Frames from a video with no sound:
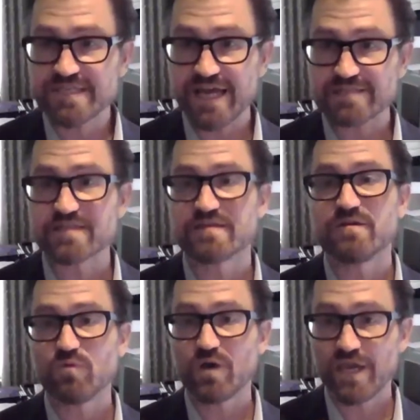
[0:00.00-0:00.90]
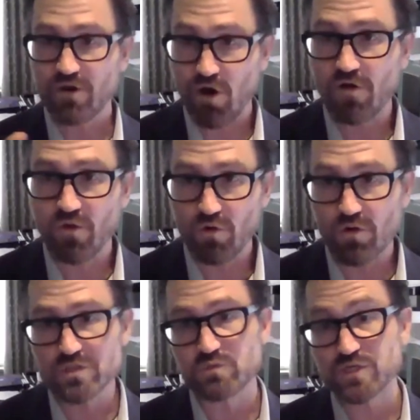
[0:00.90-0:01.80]
sets in all the
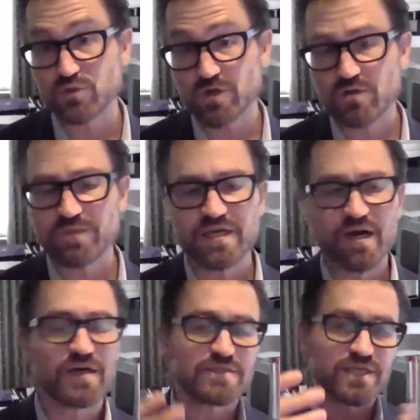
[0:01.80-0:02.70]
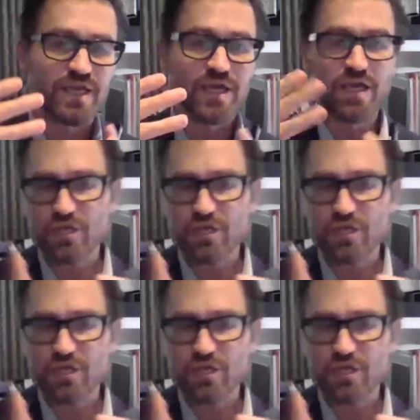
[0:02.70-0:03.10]
holes we drill, because